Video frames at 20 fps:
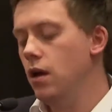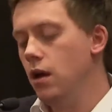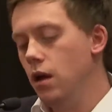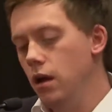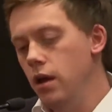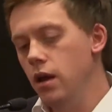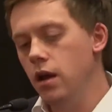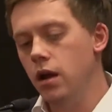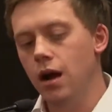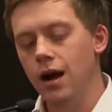
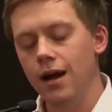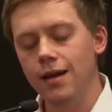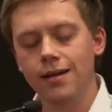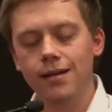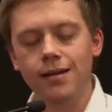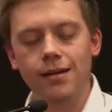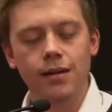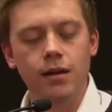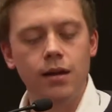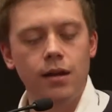yeah, I,
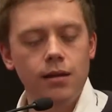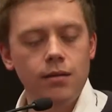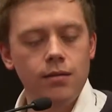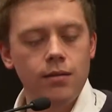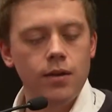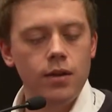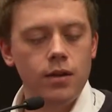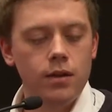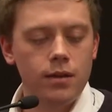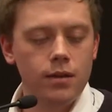
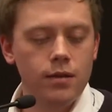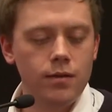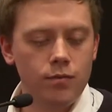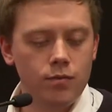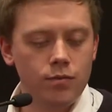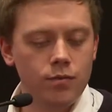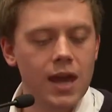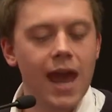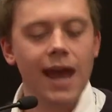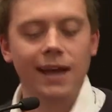
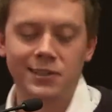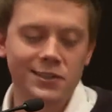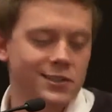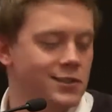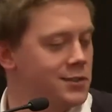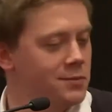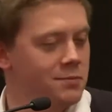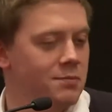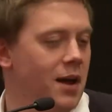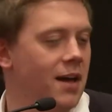
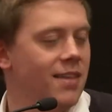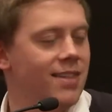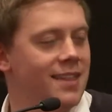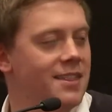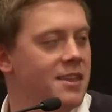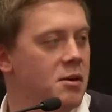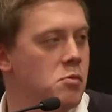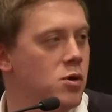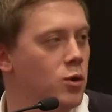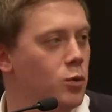yes, I think yeah.
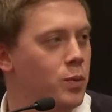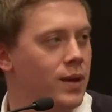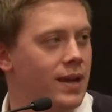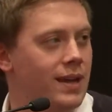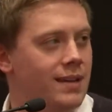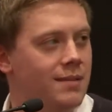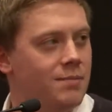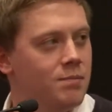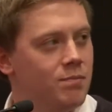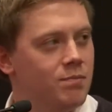there will
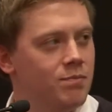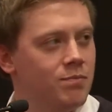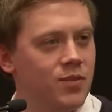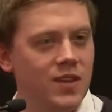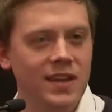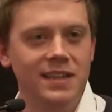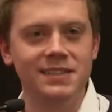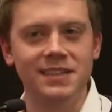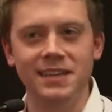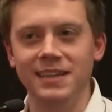be okay.
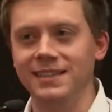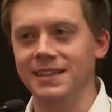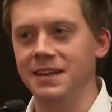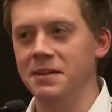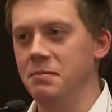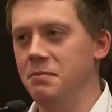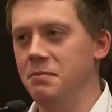things in Italy.